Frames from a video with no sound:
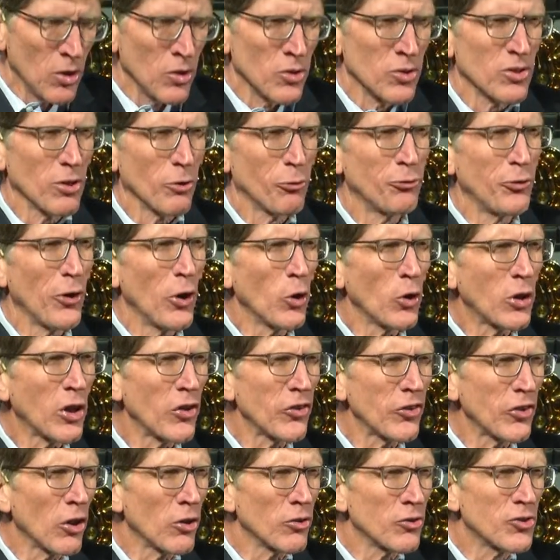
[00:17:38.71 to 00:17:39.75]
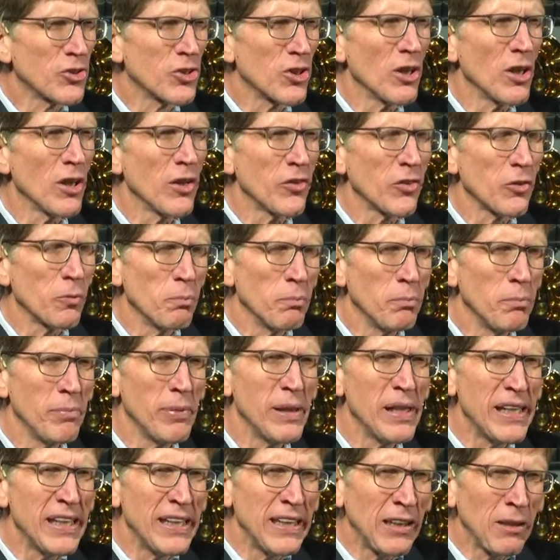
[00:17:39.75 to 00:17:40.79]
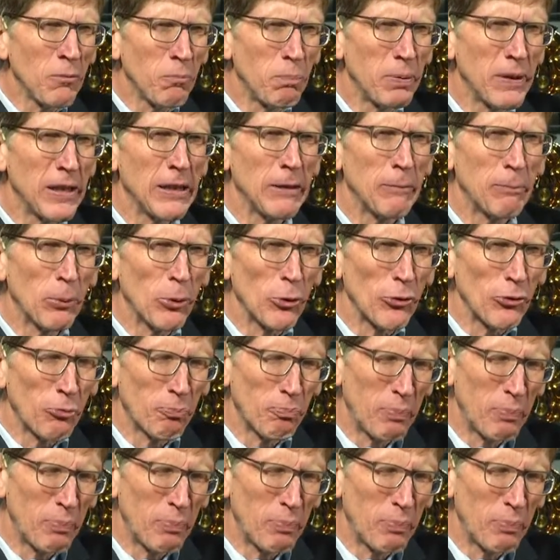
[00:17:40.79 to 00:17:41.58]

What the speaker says: to focus on just meeting people's